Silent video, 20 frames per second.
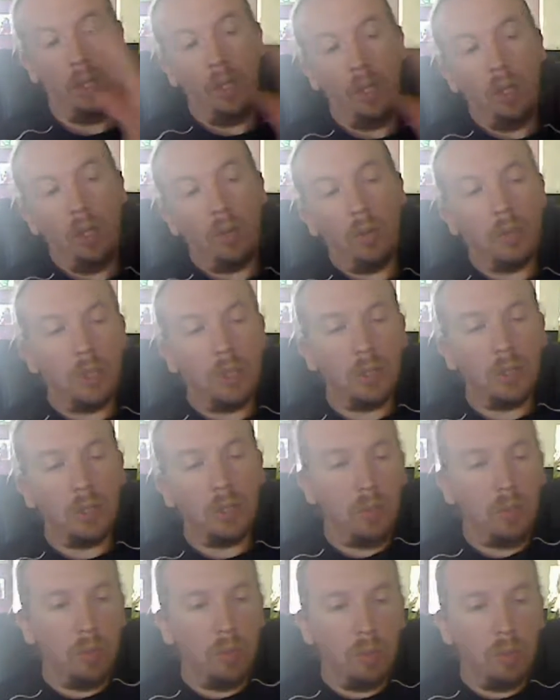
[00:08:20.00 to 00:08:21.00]
which
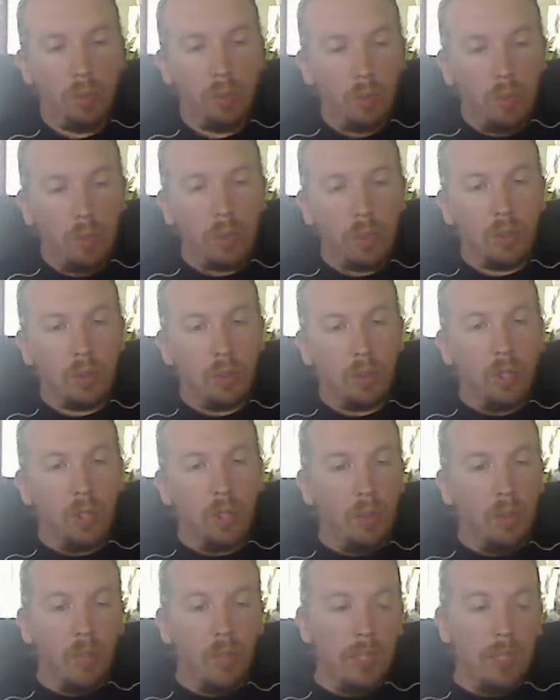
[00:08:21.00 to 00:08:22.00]
isn't wasn't really
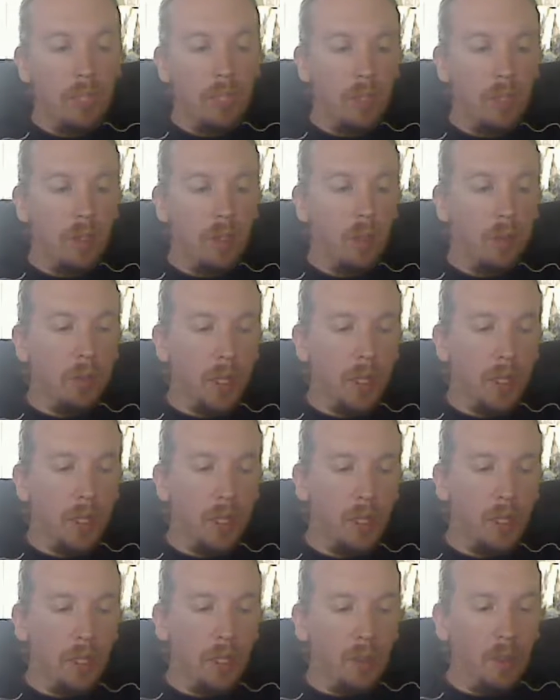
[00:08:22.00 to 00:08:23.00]
a big deal, but
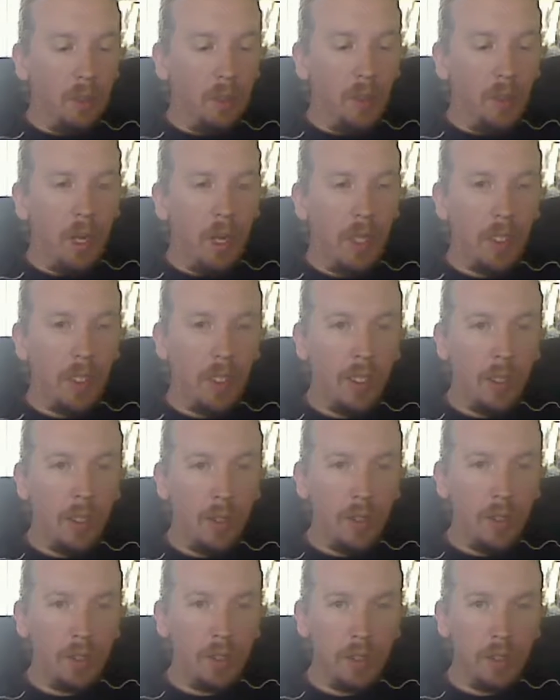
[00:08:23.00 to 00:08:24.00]
um, I did
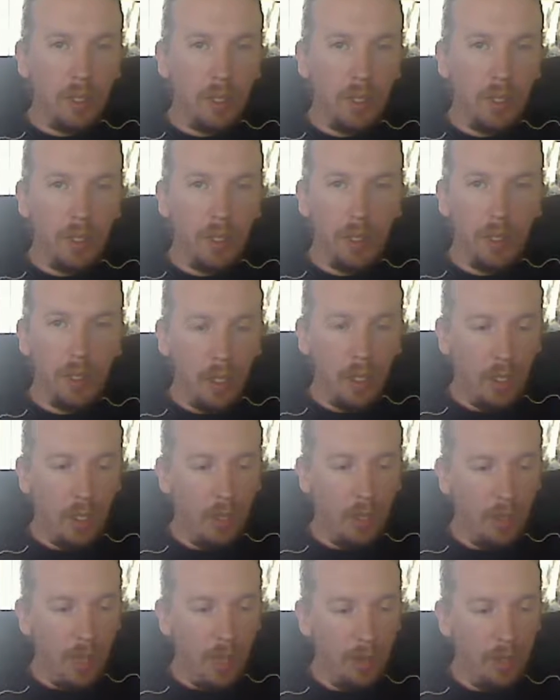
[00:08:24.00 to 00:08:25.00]
notice that the you
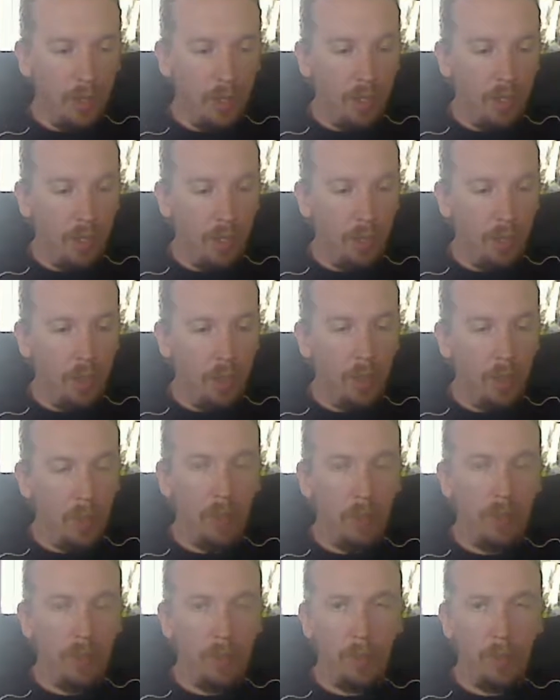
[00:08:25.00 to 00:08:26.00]
know having a little bit
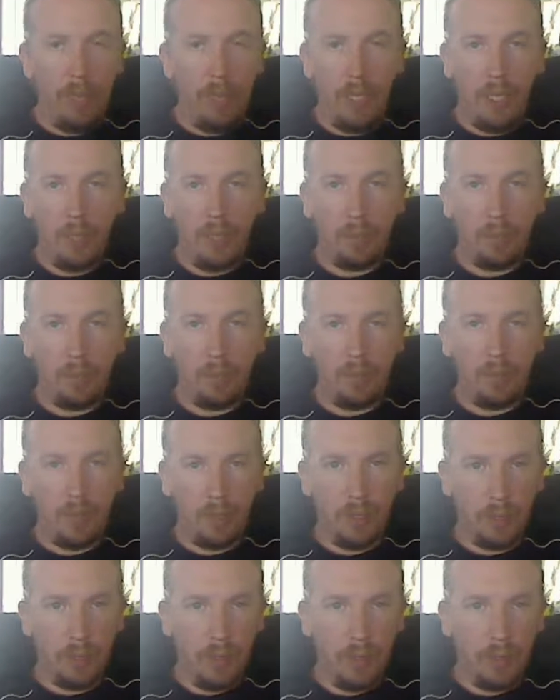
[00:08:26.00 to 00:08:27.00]
more of a base
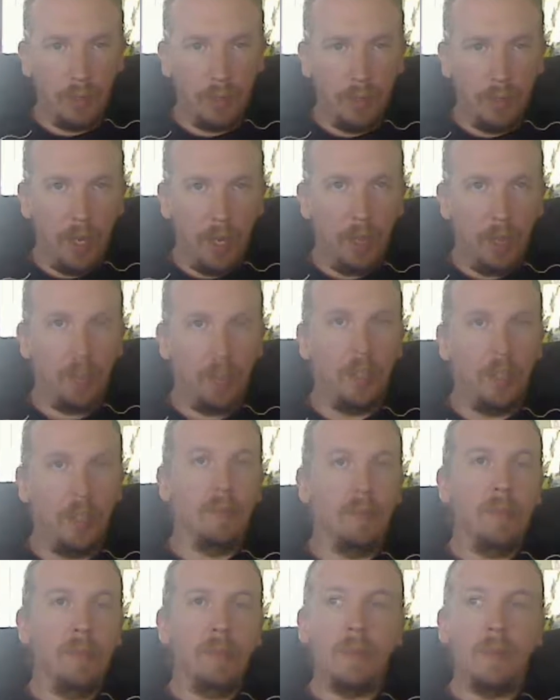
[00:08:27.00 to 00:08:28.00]
prevents that from happening.
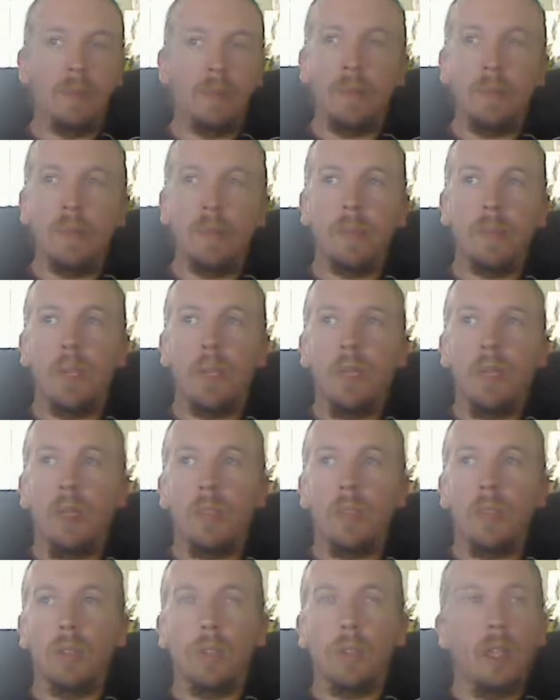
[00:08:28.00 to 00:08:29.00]

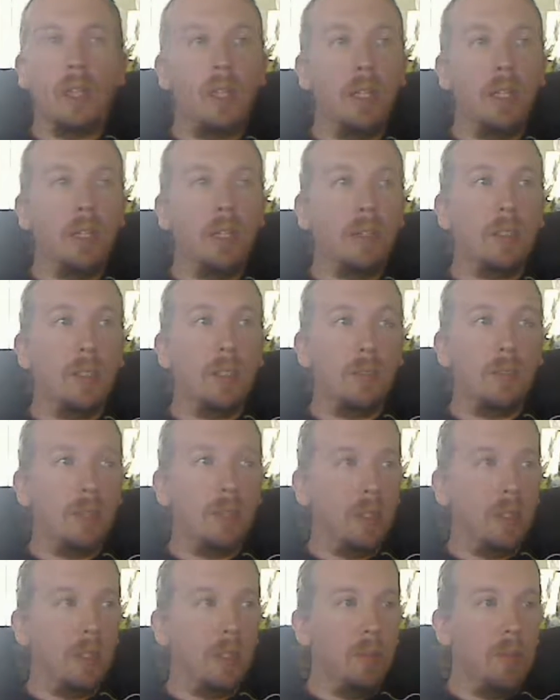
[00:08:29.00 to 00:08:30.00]
So that that's
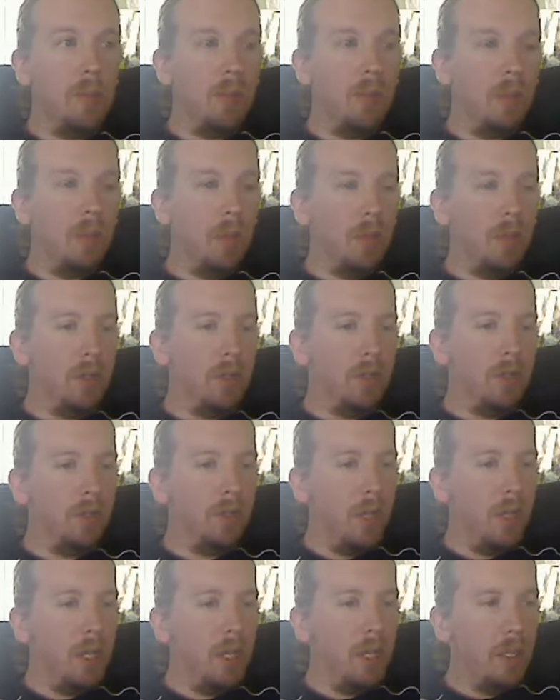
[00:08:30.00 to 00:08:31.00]
definitely been a bonus.
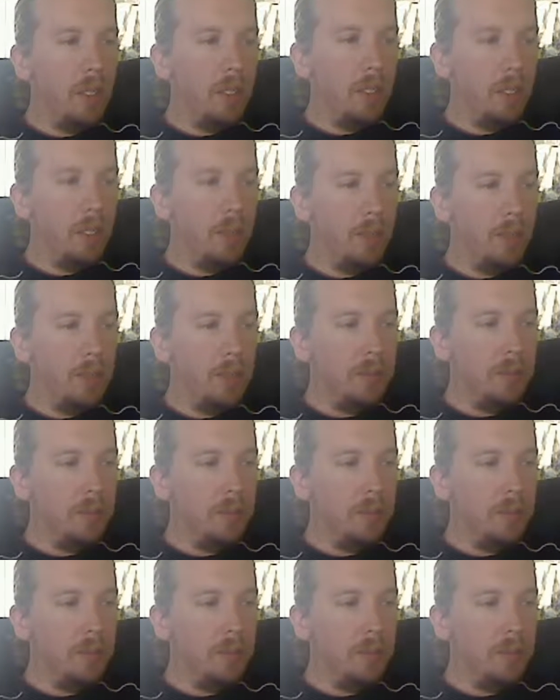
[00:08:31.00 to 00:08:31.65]
And um,